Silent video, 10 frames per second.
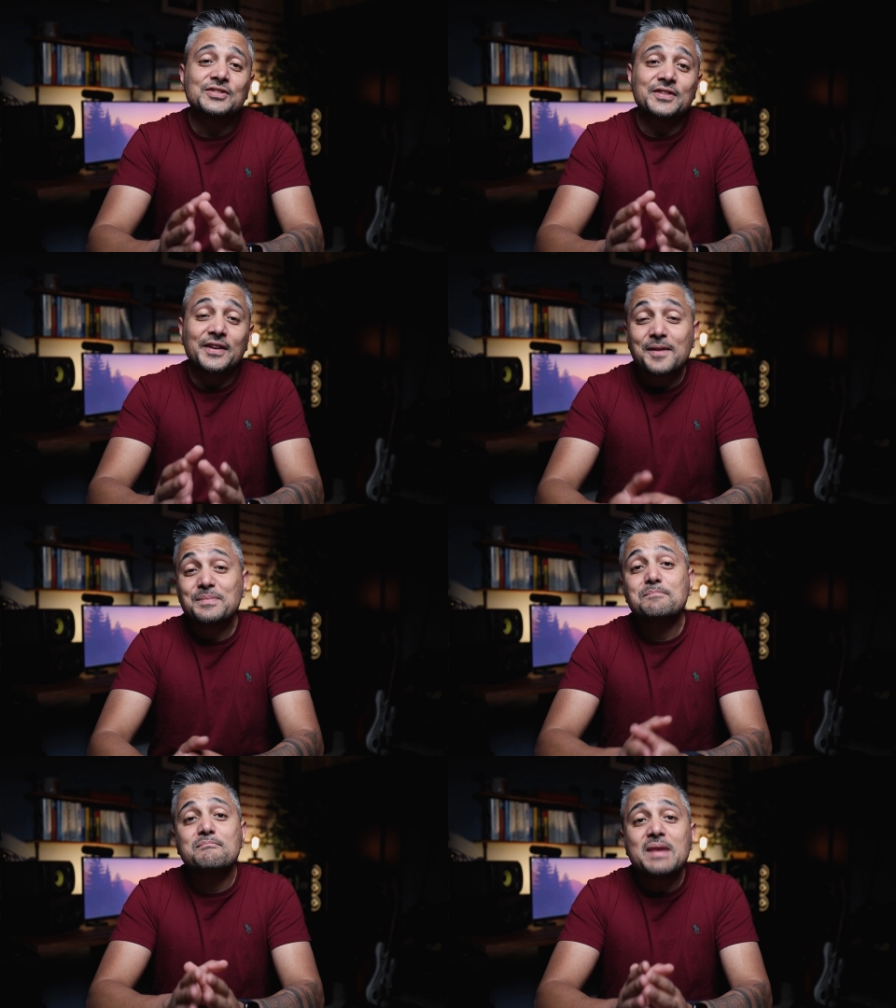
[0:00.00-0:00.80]
So there can
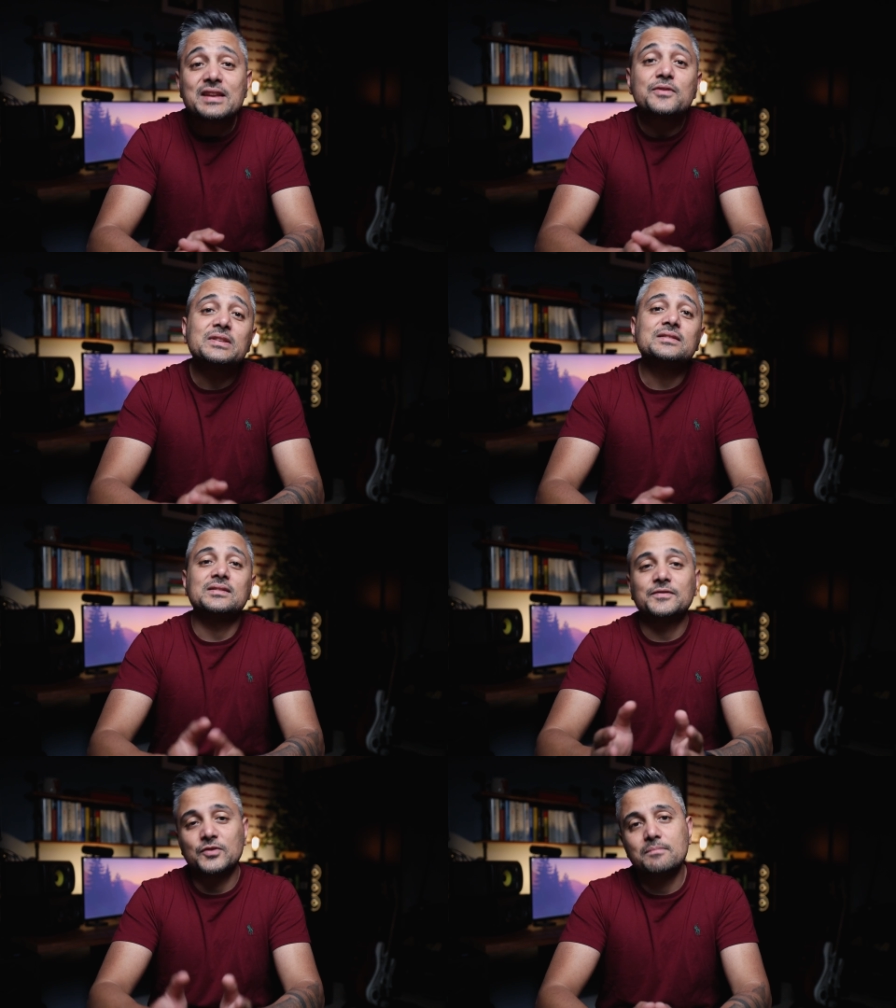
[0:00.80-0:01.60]
be many
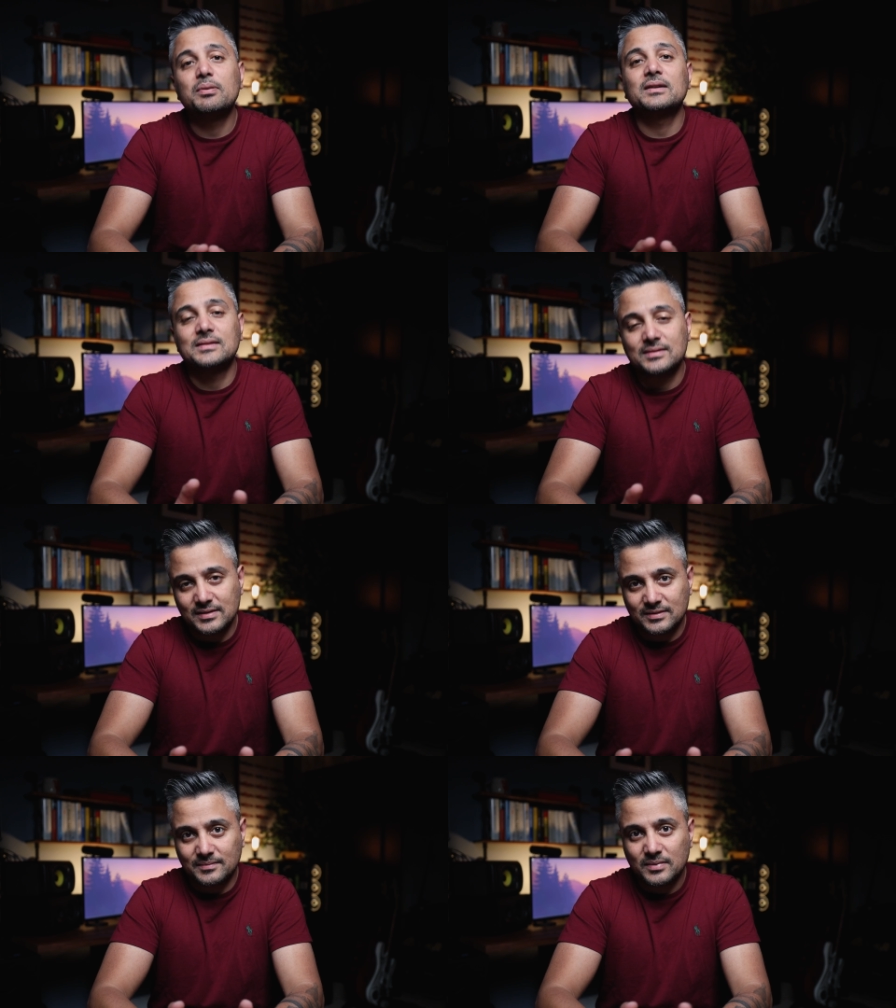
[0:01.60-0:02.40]
reasons for imposter
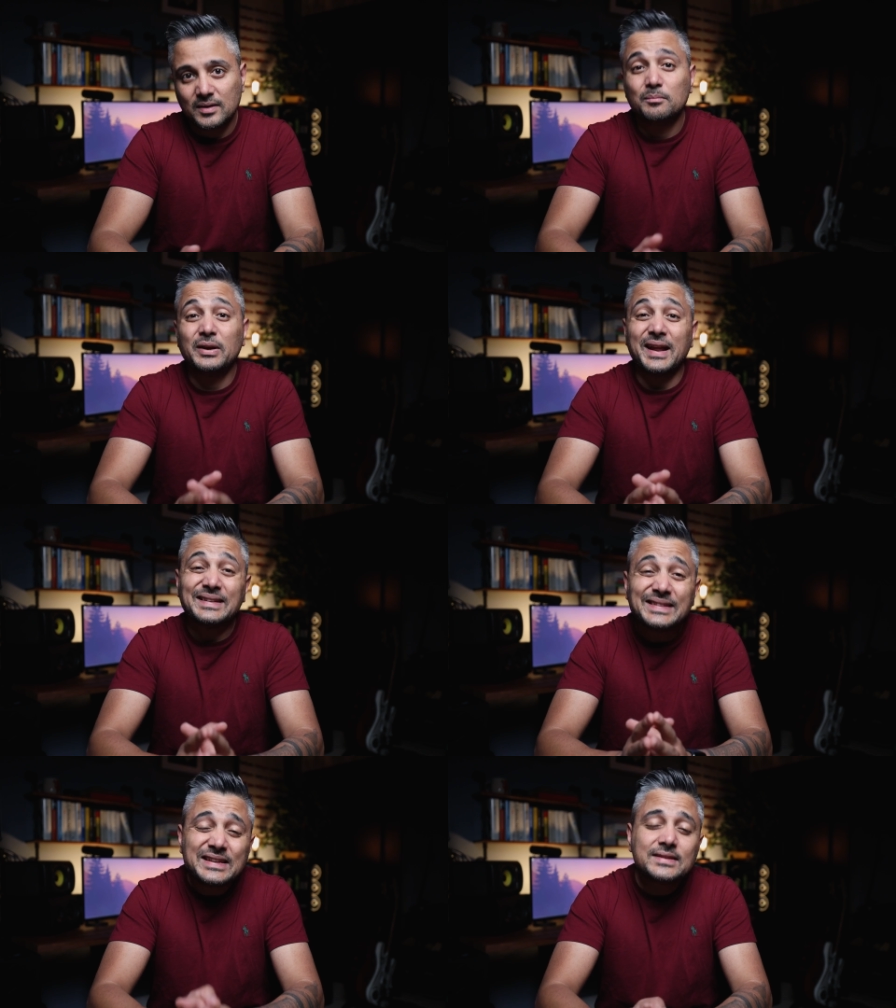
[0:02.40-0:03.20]
syndrome, but
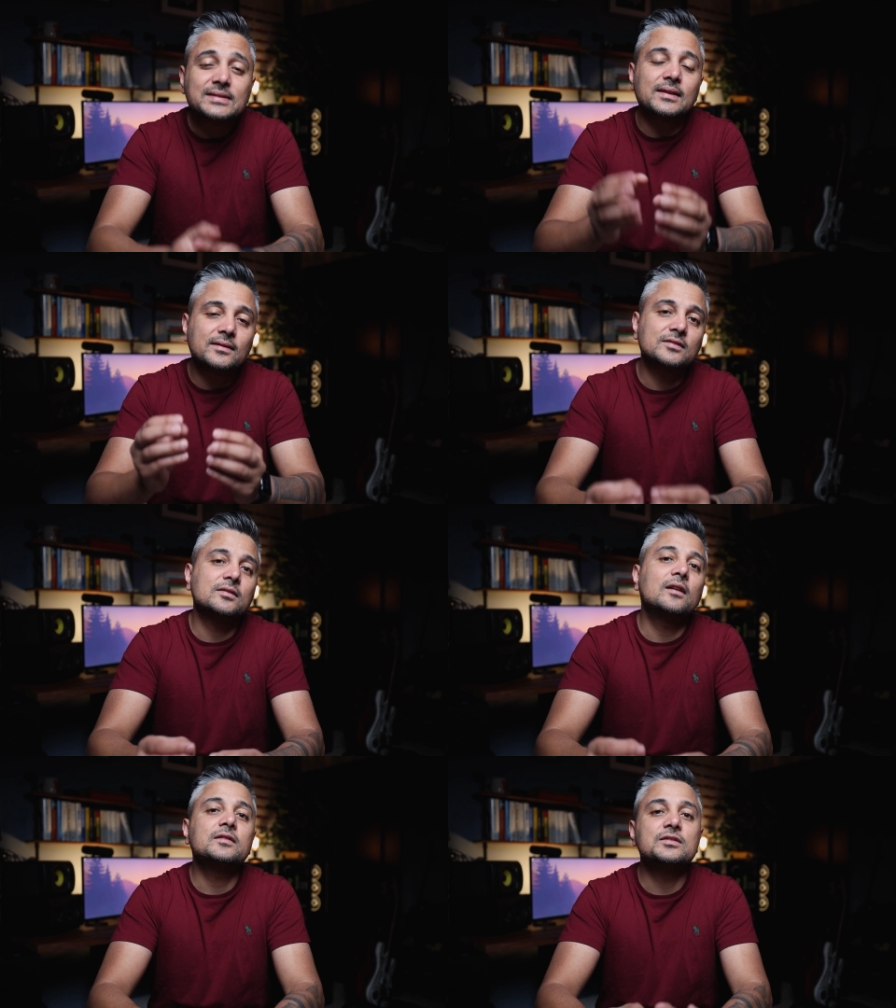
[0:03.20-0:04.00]
at least in the
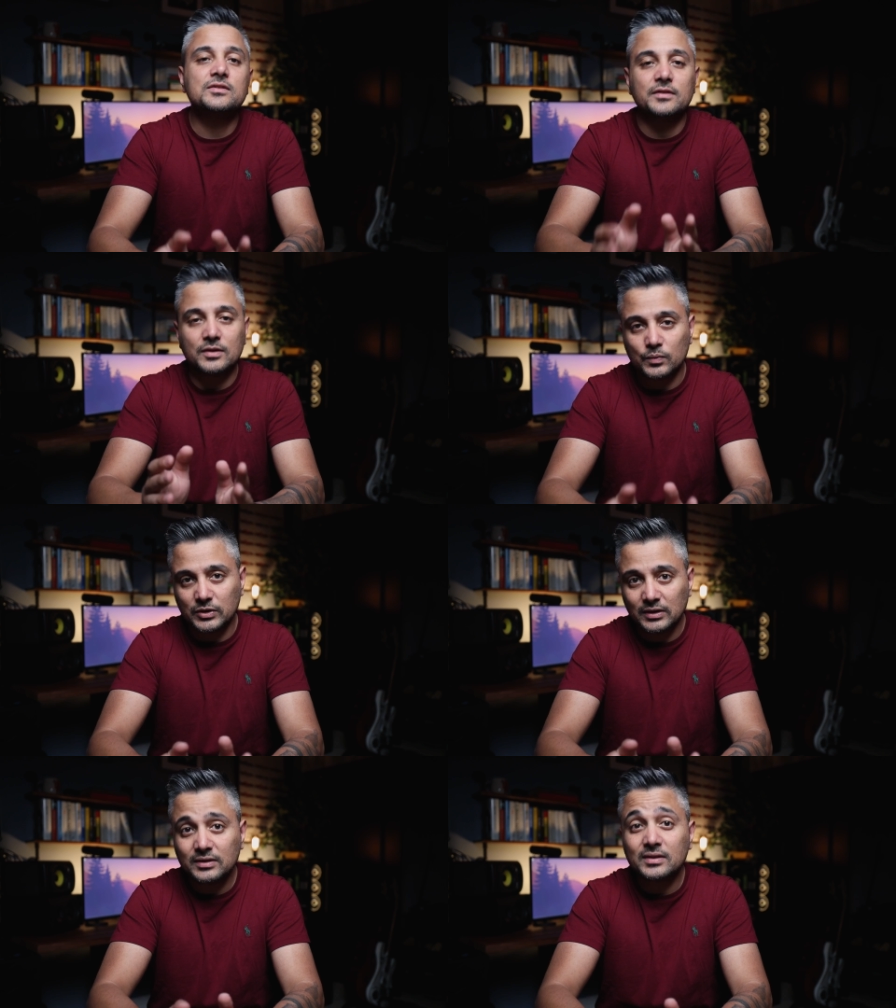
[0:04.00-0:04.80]
software engineering
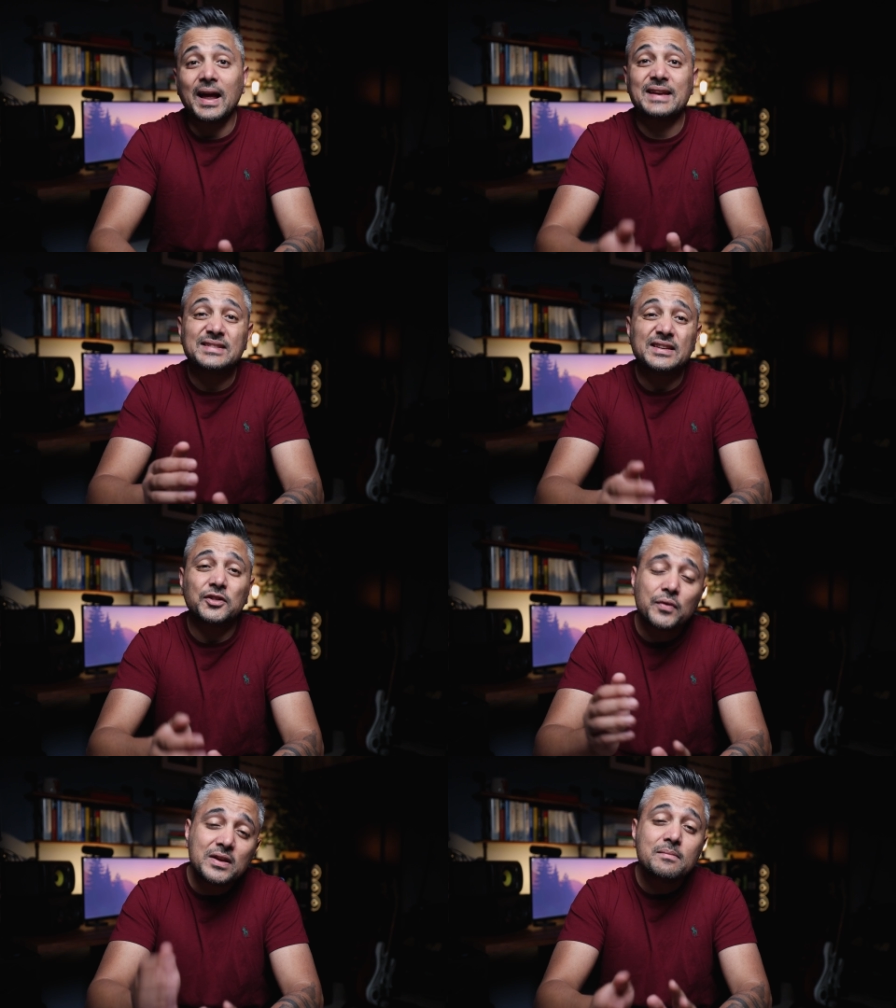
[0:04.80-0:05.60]
world, I see
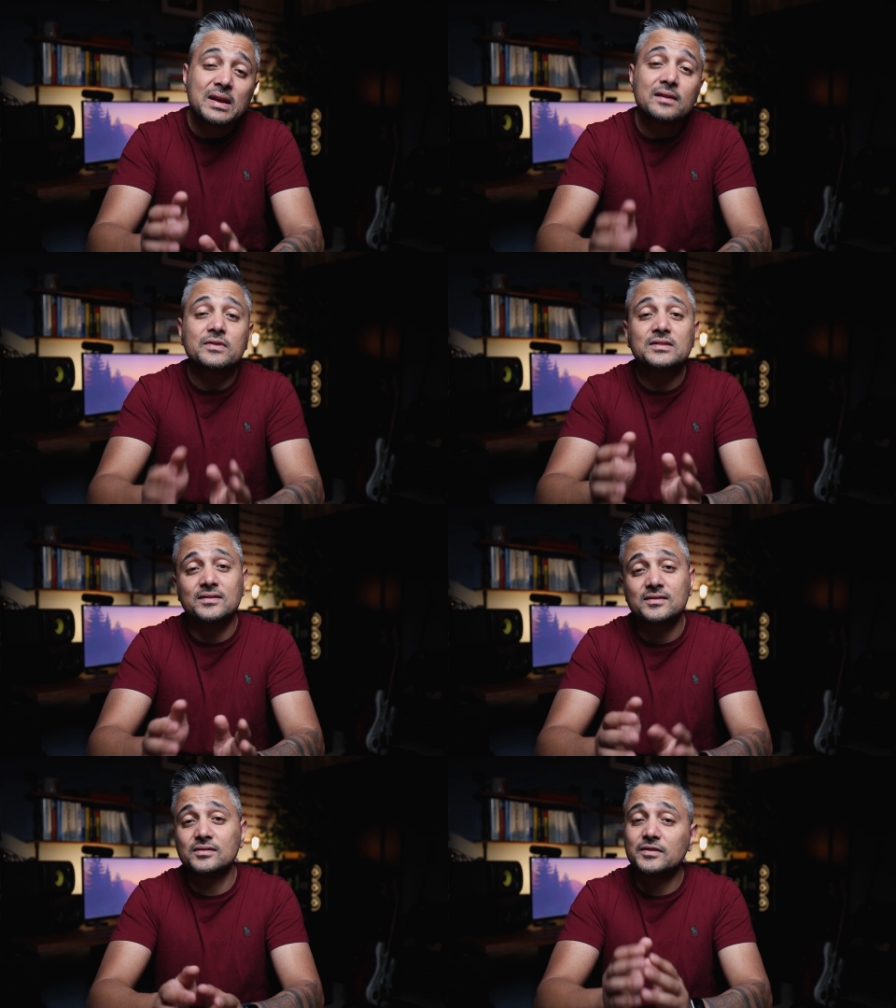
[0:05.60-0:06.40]
three main
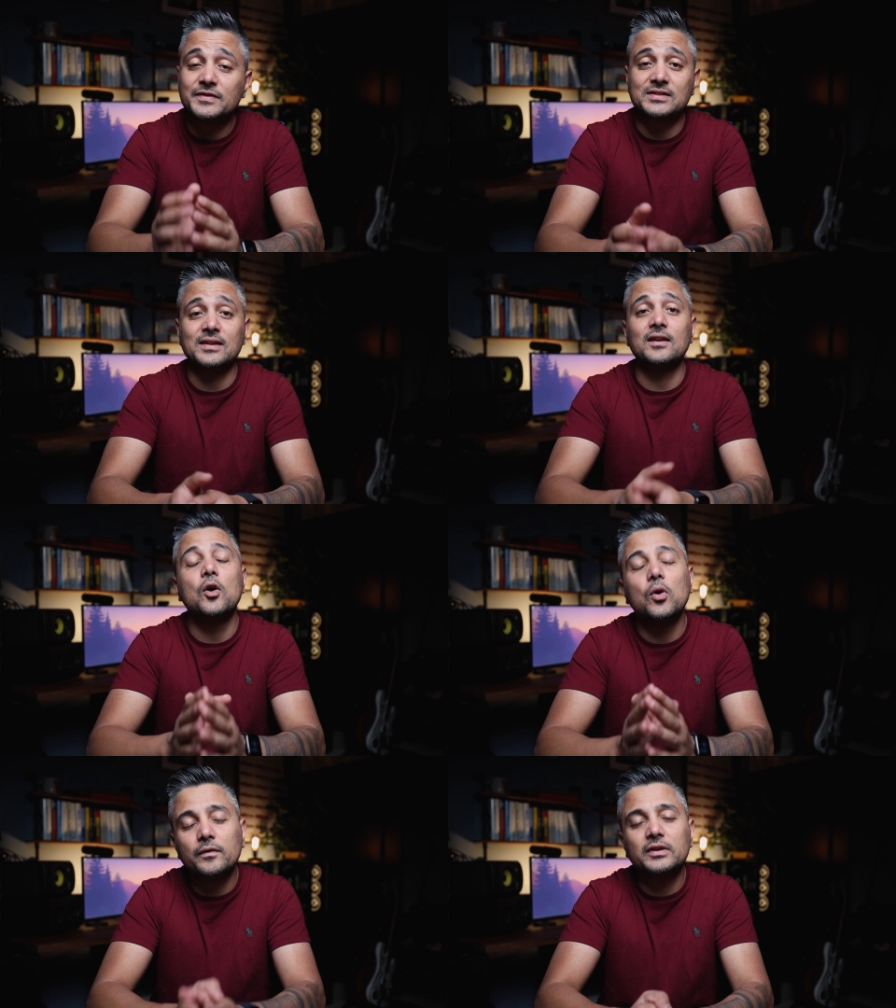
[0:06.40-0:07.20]
reasons surfacing
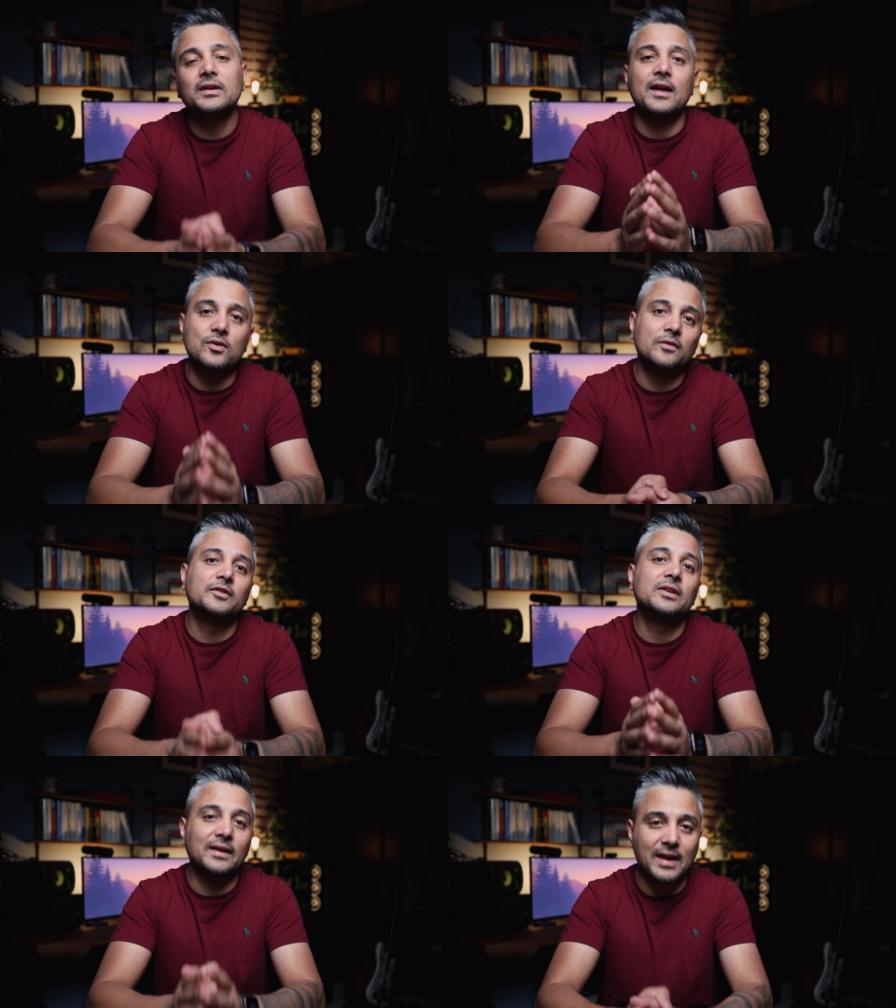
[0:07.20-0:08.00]
over and
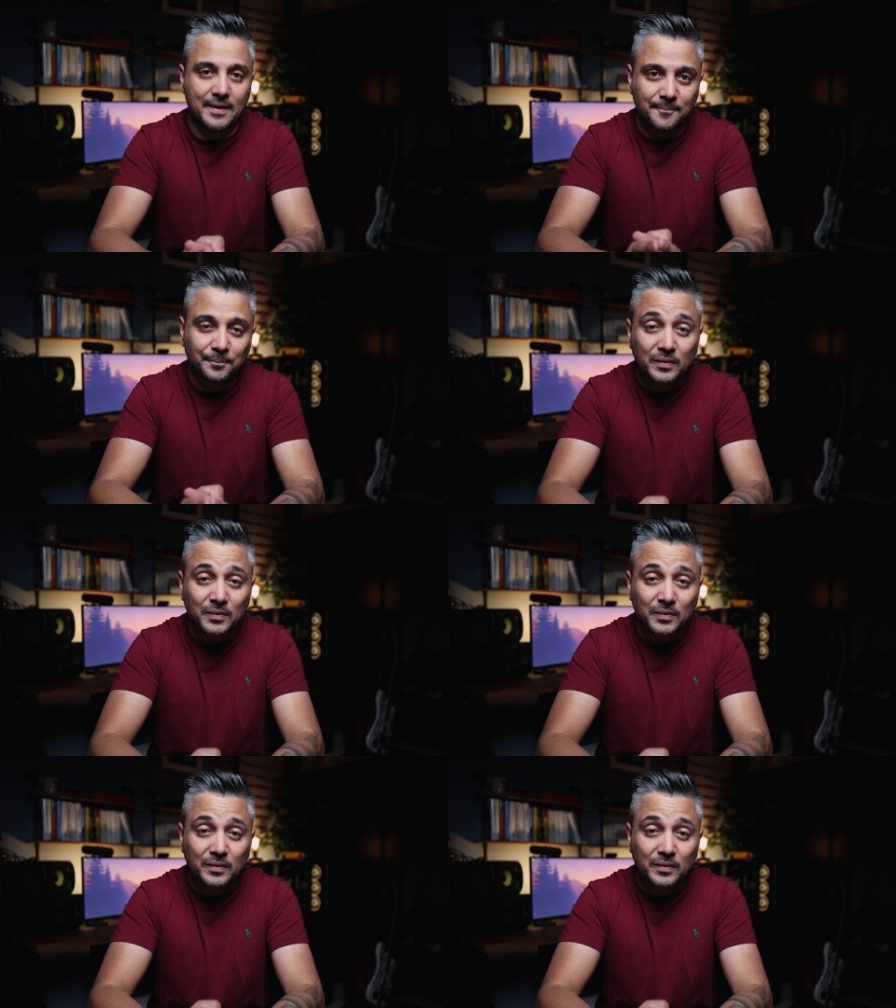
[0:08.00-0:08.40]
over again.